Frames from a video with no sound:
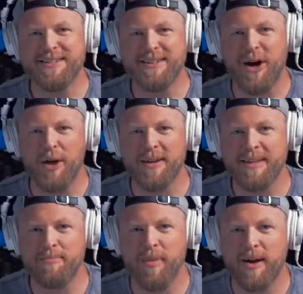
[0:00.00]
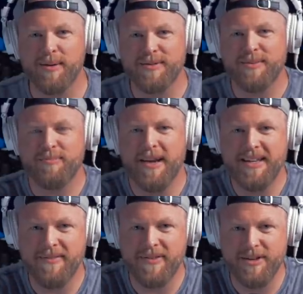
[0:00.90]
Isn't calling them models by
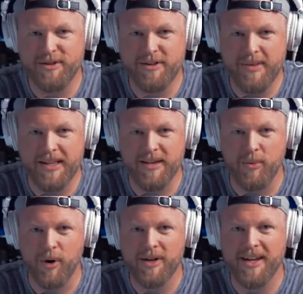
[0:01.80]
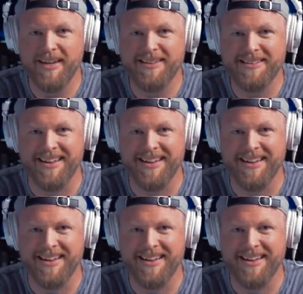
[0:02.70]
definition mean they're working.